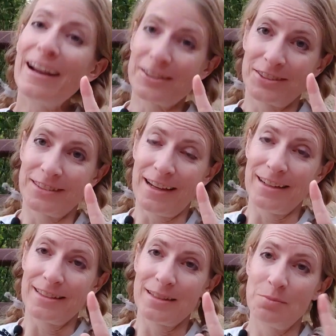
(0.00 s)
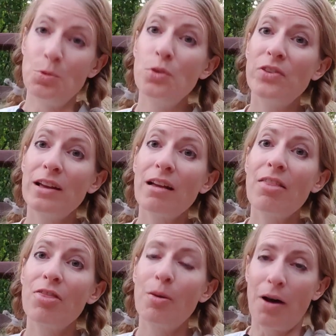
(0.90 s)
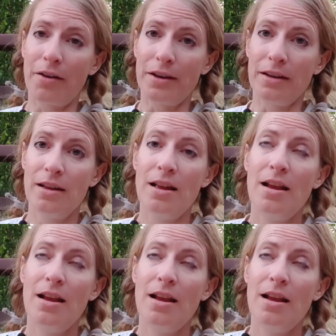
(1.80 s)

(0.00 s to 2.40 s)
exercise, moving the body.